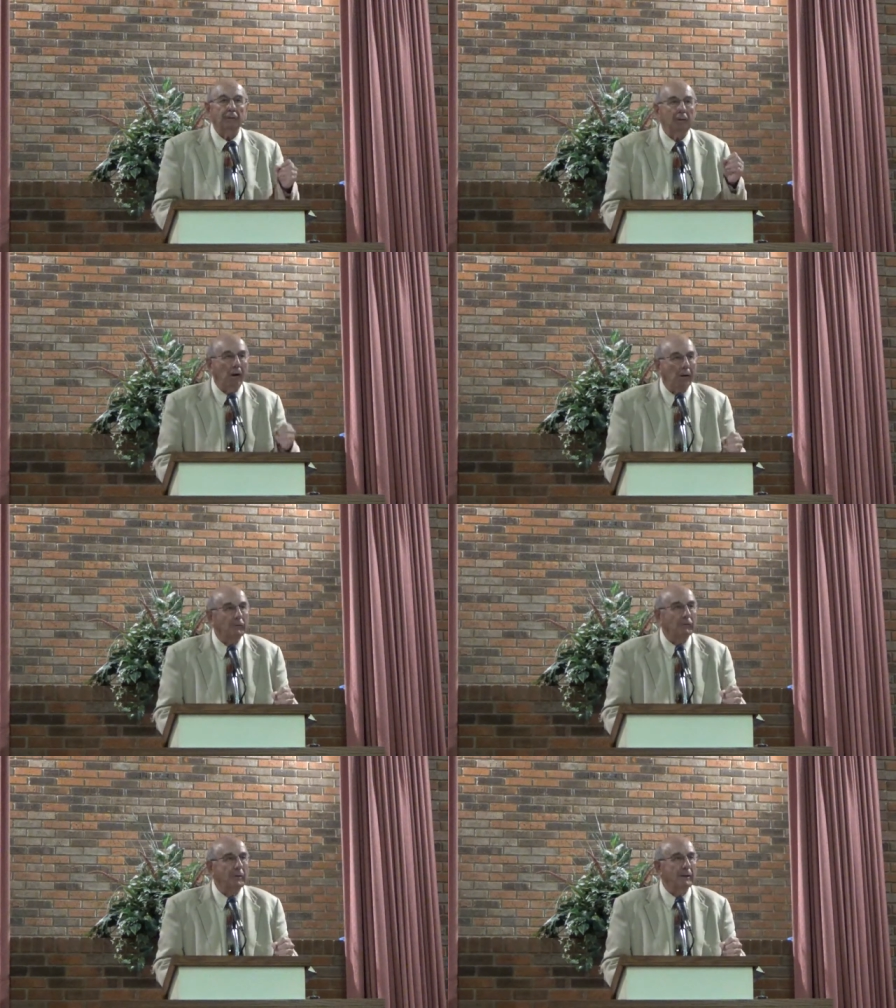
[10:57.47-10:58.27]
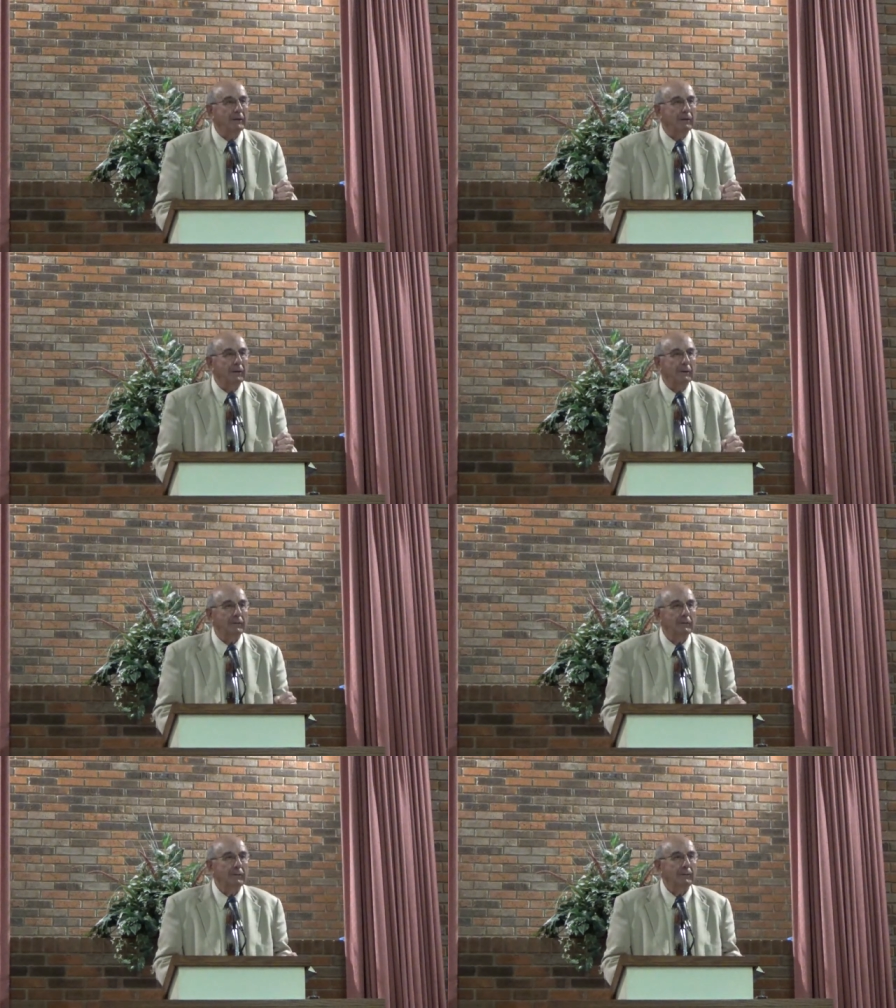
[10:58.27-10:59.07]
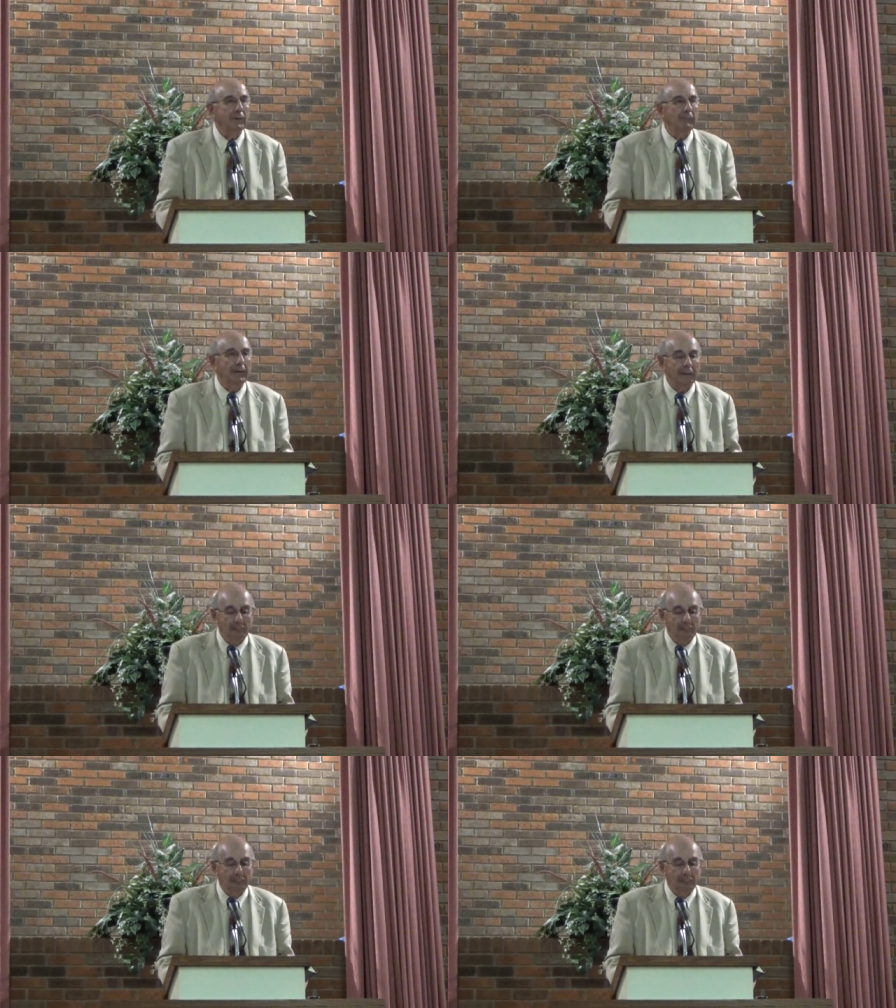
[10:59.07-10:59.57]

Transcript: God created it and made